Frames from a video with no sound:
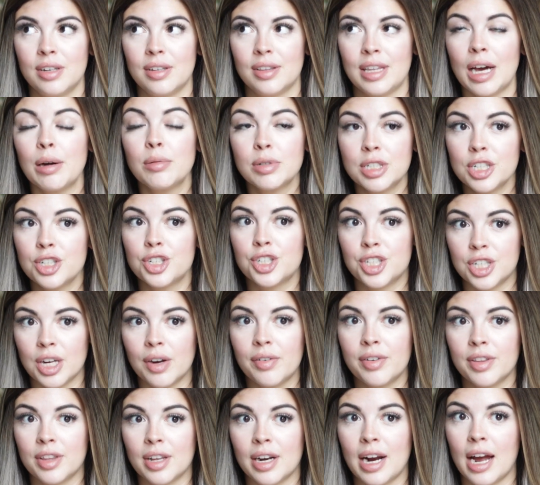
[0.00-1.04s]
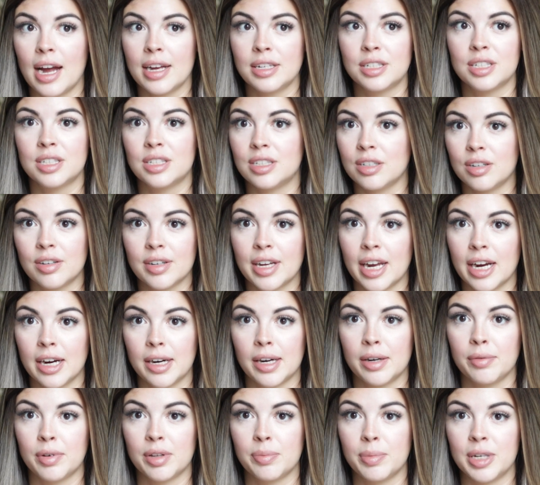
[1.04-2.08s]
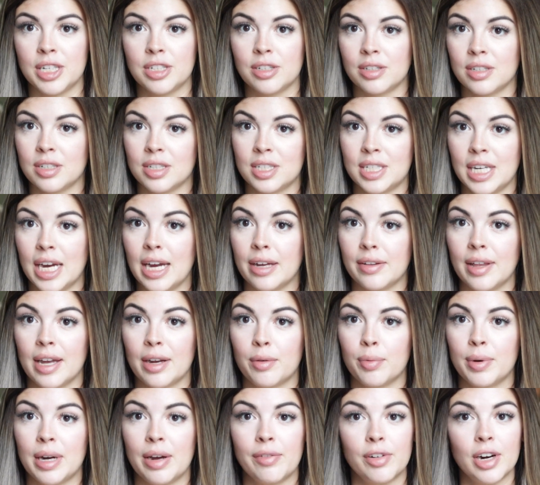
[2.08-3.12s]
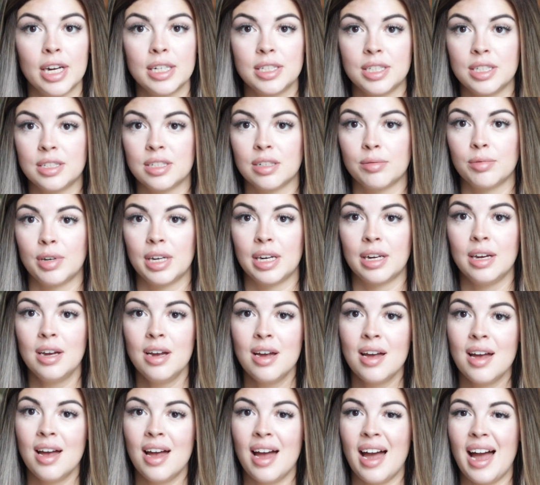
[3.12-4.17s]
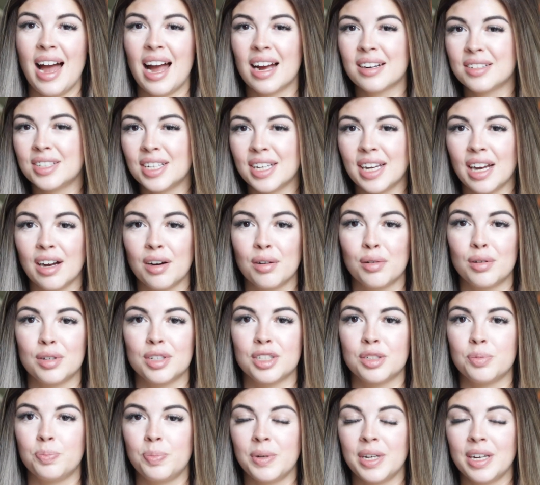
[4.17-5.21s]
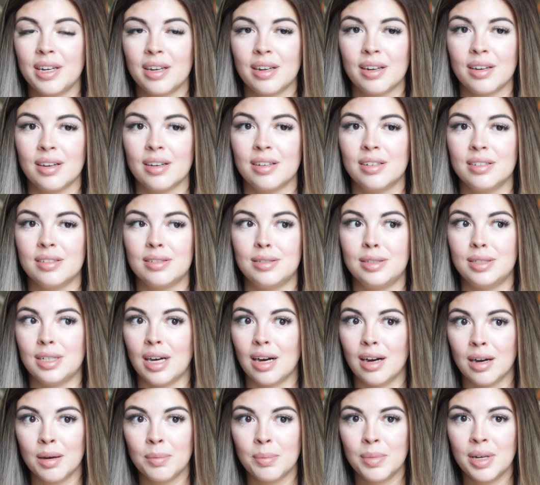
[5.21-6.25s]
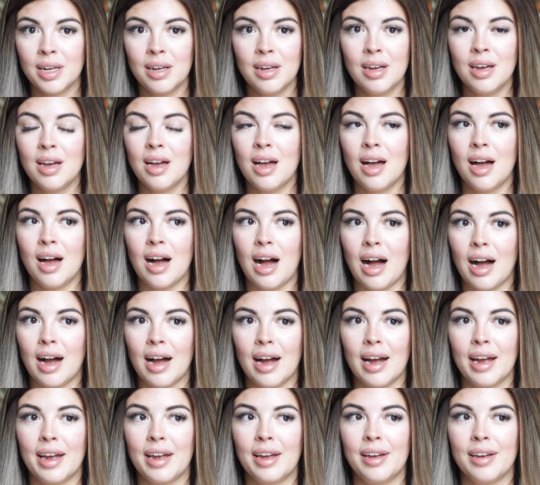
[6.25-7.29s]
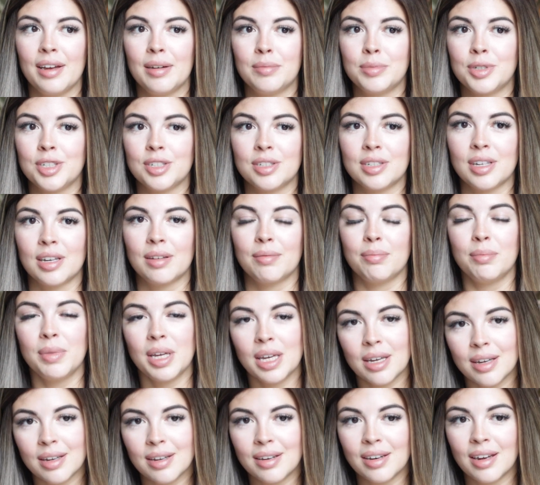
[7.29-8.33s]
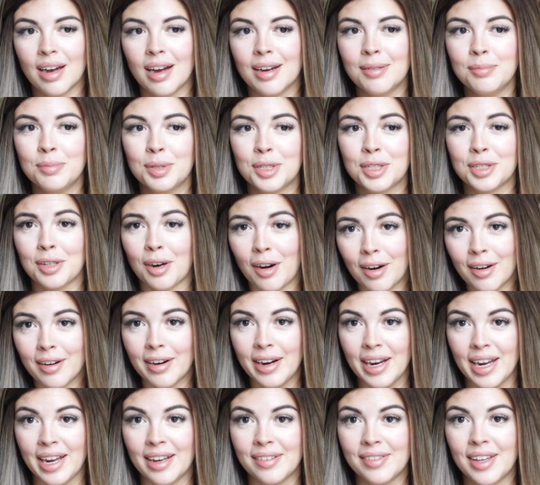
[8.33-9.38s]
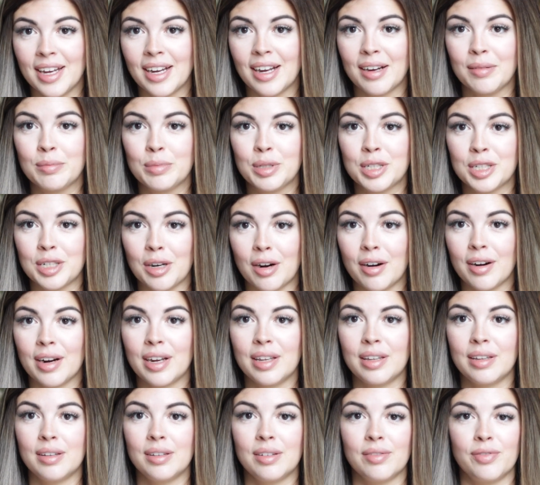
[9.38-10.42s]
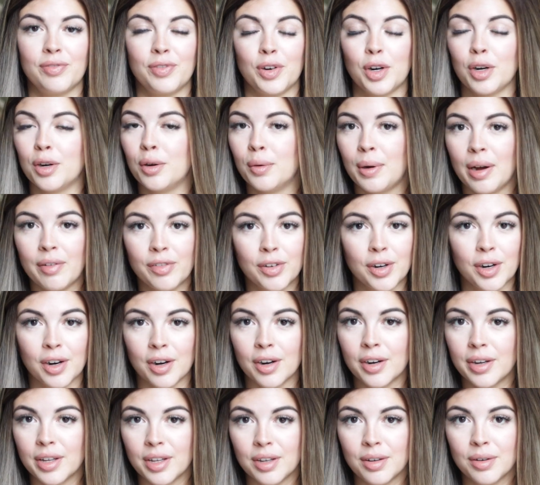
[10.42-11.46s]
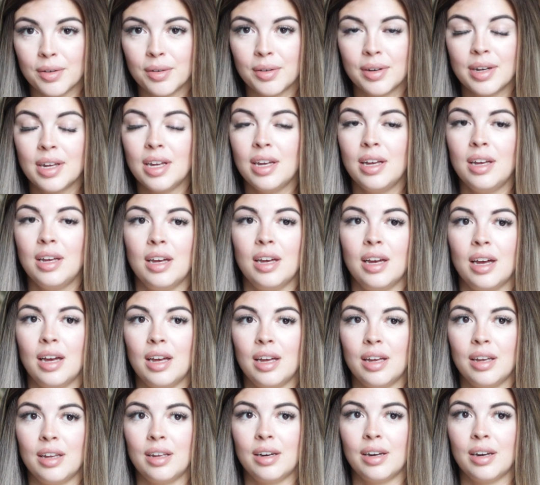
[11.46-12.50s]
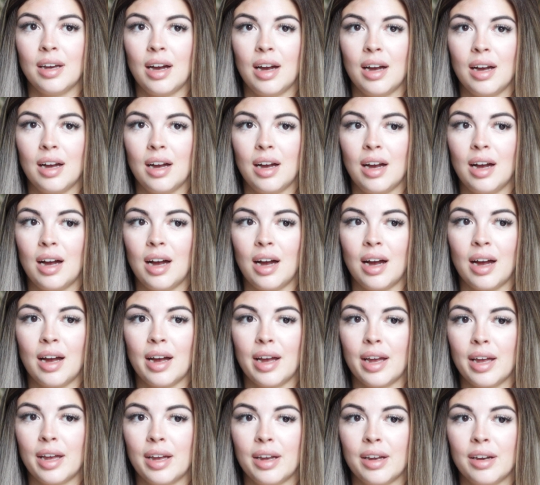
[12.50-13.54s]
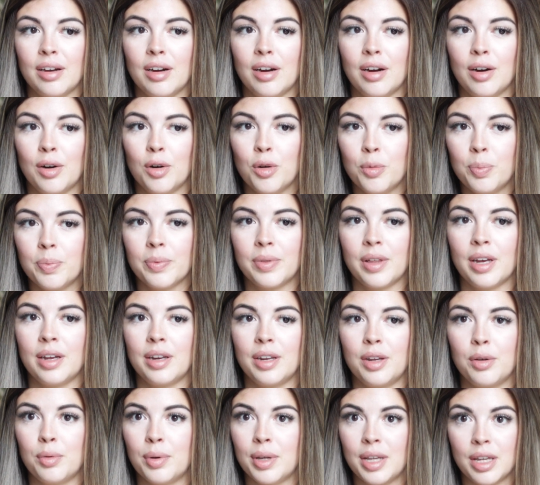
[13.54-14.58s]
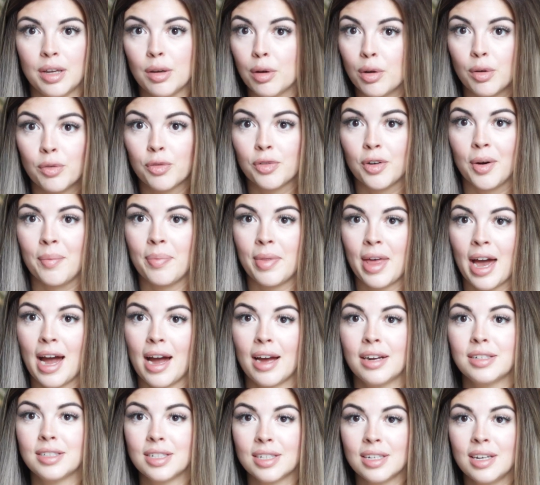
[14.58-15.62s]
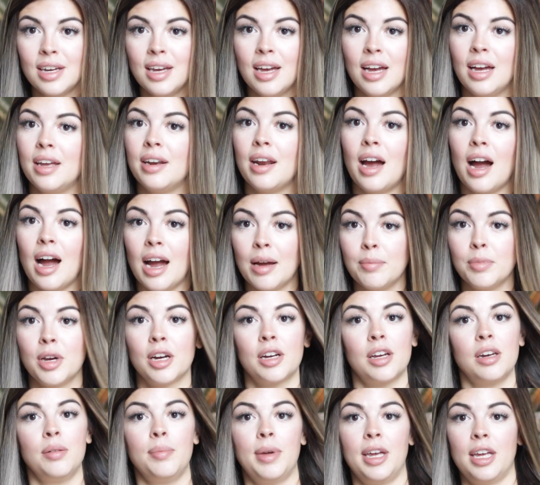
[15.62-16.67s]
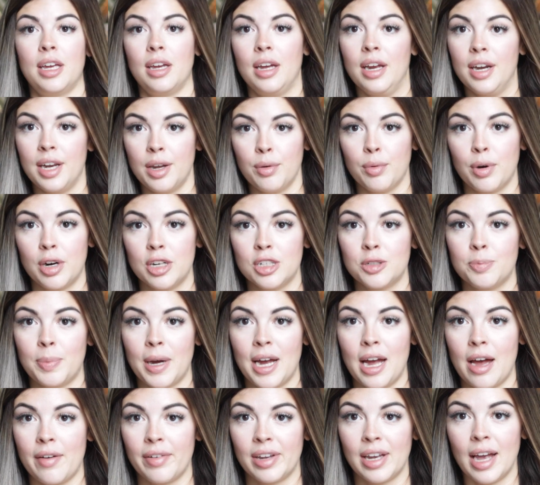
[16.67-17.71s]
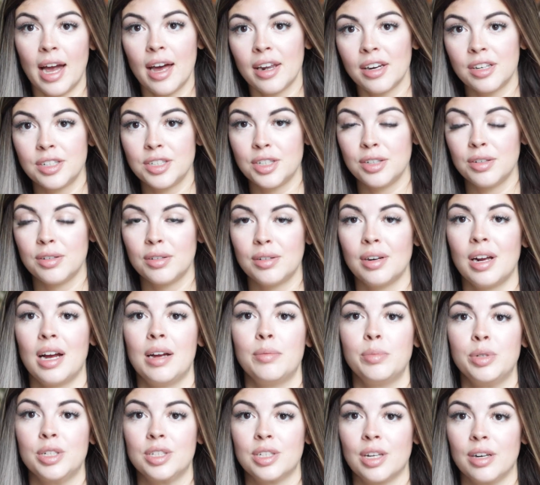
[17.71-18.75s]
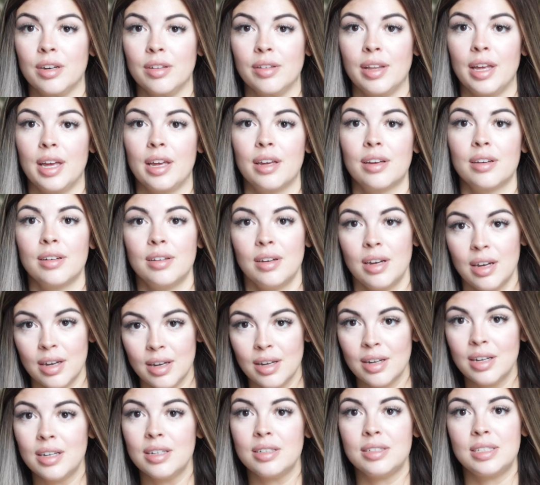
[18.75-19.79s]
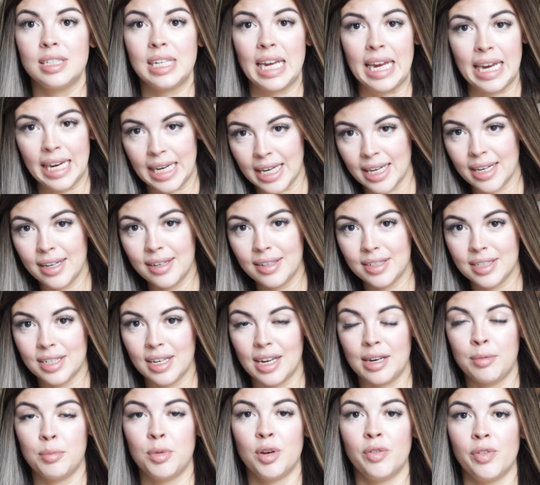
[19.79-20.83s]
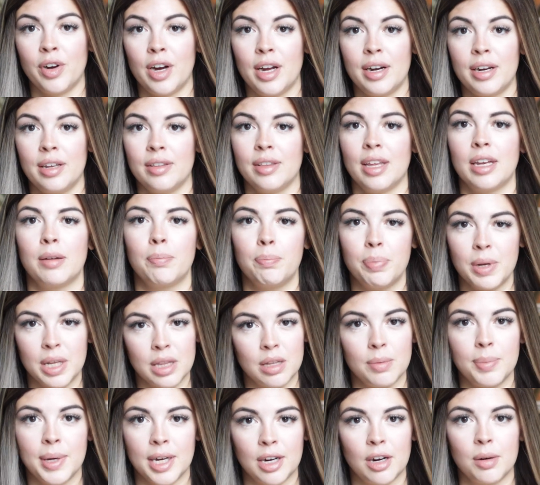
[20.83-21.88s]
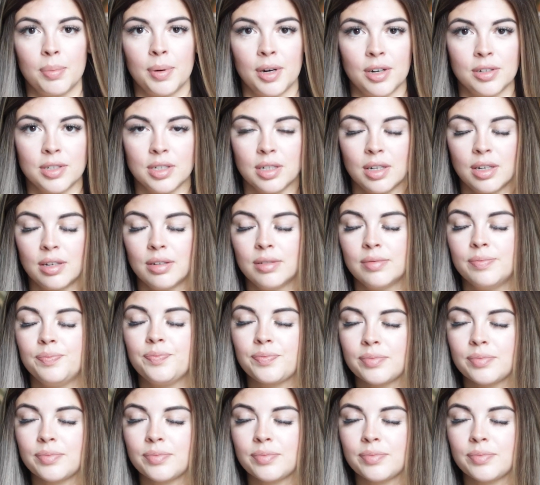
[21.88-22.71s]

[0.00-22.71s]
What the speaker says: That was a shift that I still carry with me to this day. Like whenever I see someone acting out or just being dumb, I am just like, man, I'm sorry. Like, I'm sorry for whoever hurt you. And I hope that you heal from that. And I'm not going to make it any worse by having attitude. I'm just going to like take it and move on and like be the bigger person.